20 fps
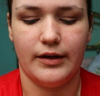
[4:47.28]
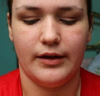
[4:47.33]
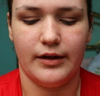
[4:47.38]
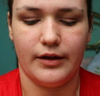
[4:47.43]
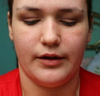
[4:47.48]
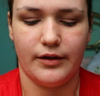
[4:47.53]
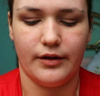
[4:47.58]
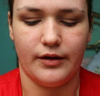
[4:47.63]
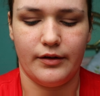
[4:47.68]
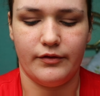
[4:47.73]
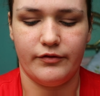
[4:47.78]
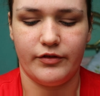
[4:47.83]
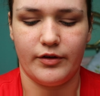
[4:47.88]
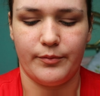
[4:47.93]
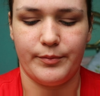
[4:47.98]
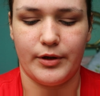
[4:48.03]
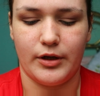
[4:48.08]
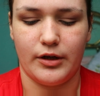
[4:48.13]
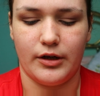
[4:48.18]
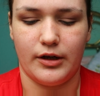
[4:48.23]

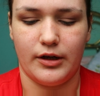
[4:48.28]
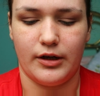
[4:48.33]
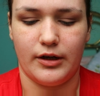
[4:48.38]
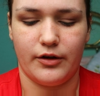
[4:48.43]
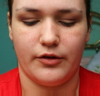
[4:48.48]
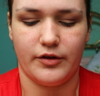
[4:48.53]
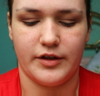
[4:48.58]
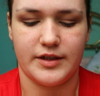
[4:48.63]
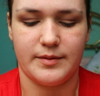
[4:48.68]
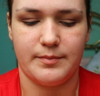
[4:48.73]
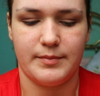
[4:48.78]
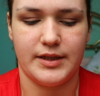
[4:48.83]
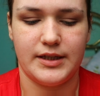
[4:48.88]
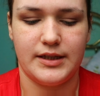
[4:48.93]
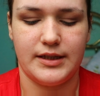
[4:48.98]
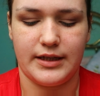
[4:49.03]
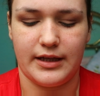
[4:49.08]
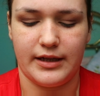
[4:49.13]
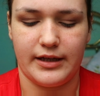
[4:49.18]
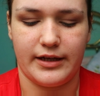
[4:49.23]
from her
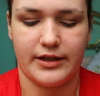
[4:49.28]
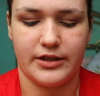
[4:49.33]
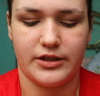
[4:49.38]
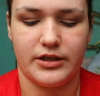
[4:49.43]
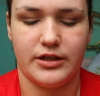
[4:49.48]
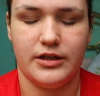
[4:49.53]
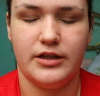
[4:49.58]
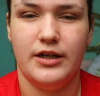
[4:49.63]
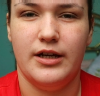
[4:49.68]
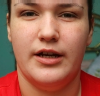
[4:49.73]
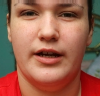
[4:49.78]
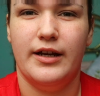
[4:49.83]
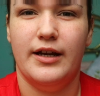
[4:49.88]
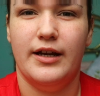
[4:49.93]
Christmas collection,